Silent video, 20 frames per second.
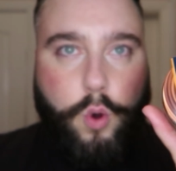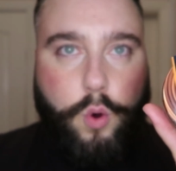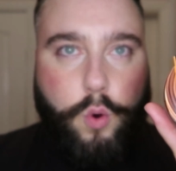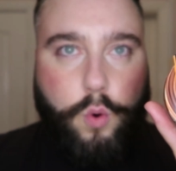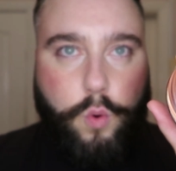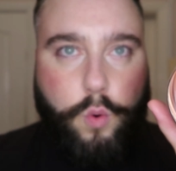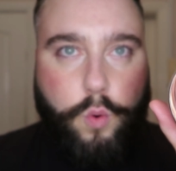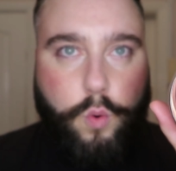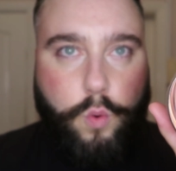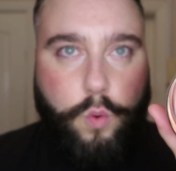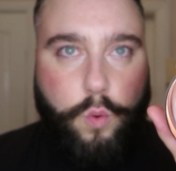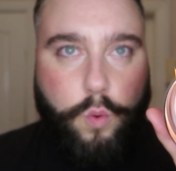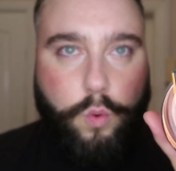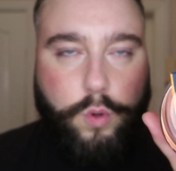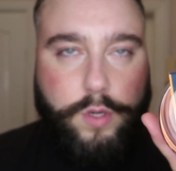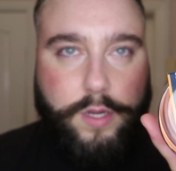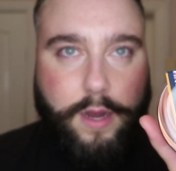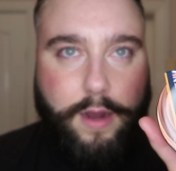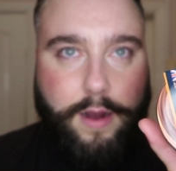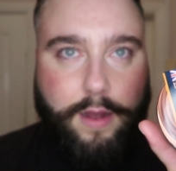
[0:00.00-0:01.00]

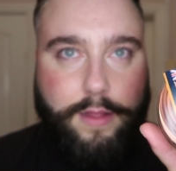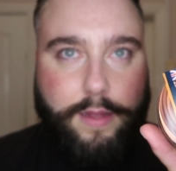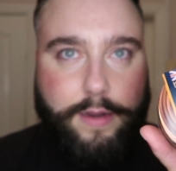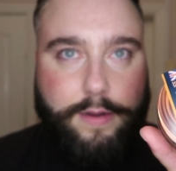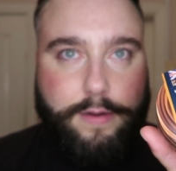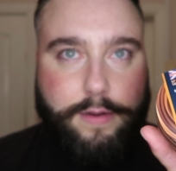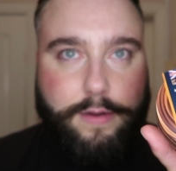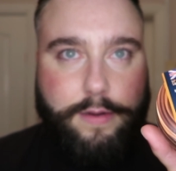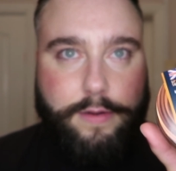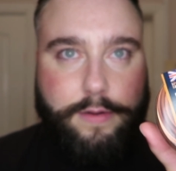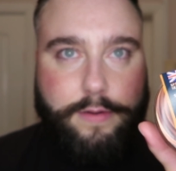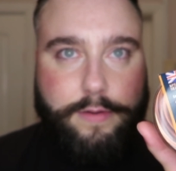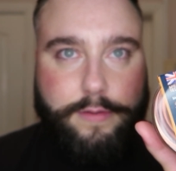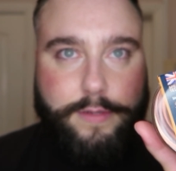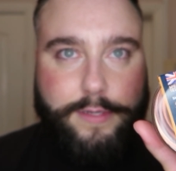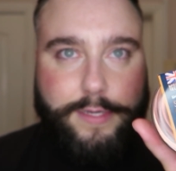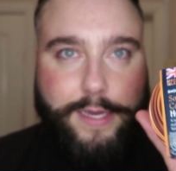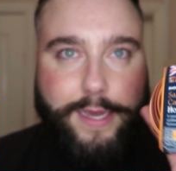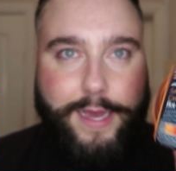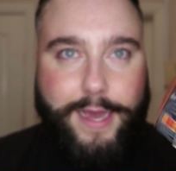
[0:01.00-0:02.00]
Oh, darling.
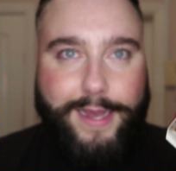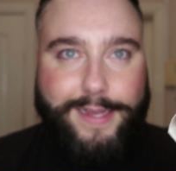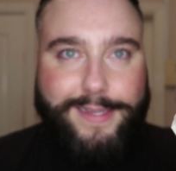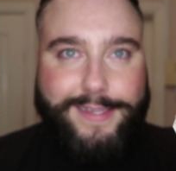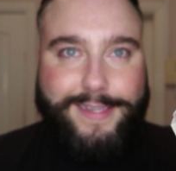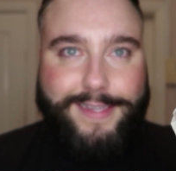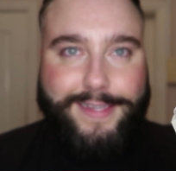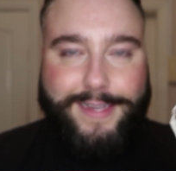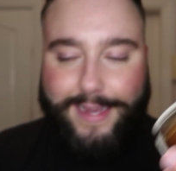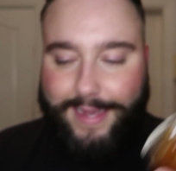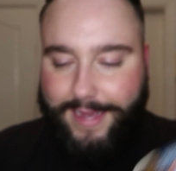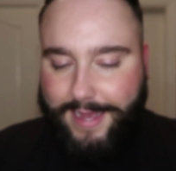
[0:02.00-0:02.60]
Yes.